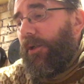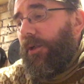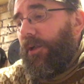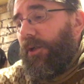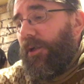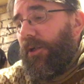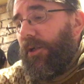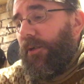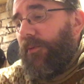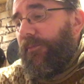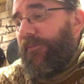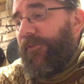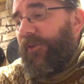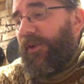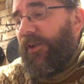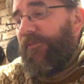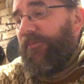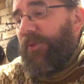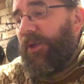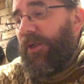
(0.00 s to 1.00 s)
Um,
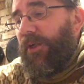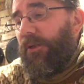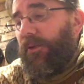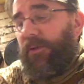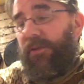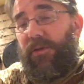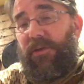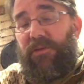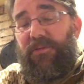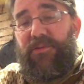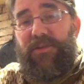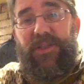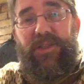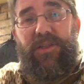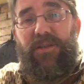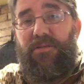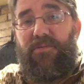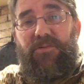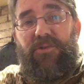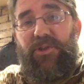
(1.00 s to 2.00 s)
forgive me, uh,
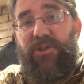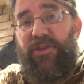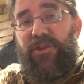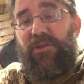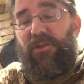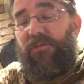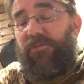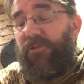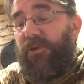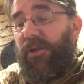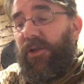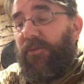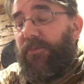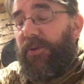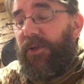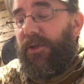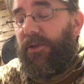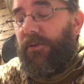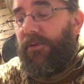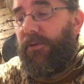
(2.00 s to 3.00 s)
it's just not really
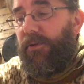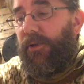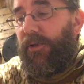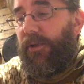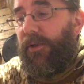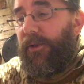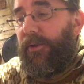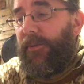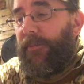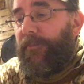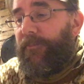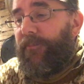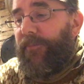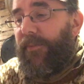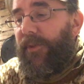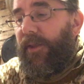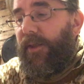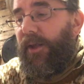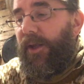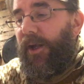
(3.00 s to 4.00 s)
been
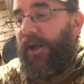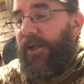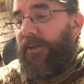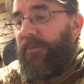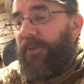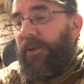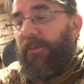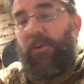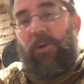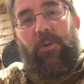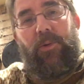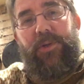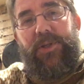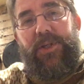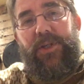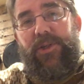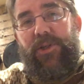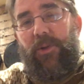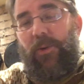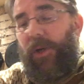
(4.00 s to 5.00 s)
amiable
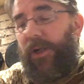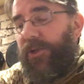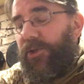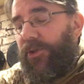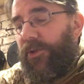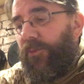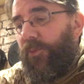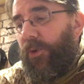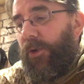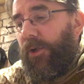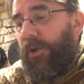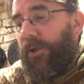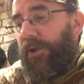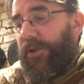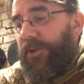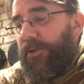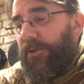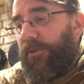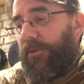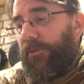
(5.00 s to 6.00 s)
situation
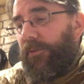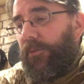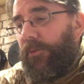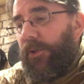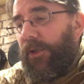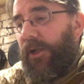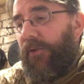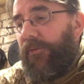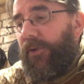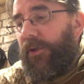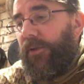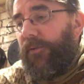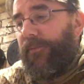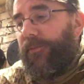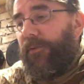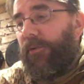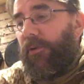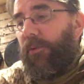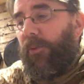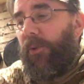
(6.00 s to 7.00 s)
wise or whatever
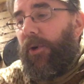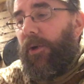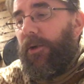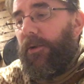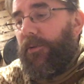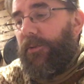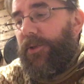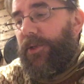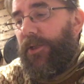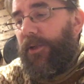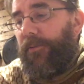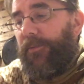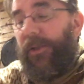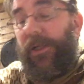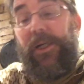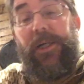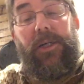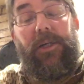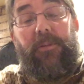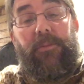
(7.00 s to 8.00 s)
for a while so
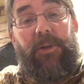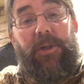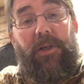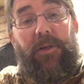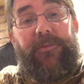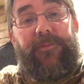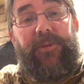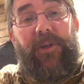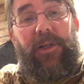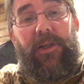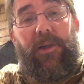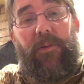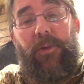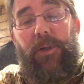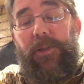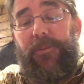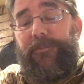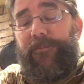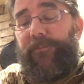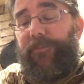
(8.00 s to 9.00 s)
but I'll fill you
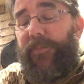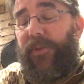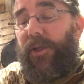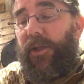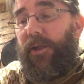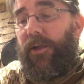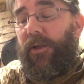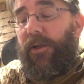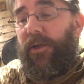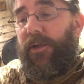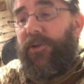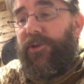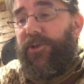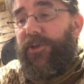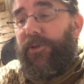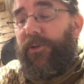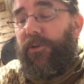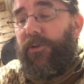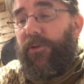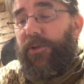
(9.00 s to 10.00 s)
in uh, in
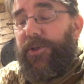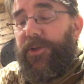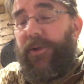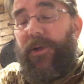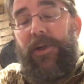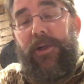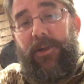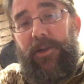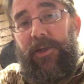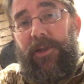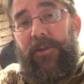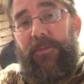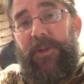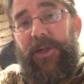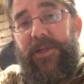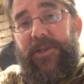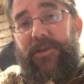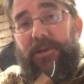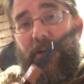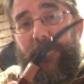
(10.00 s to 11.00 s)
due course in the
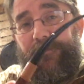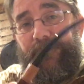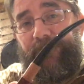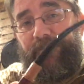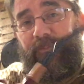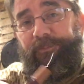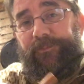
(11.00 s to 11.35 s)
meantime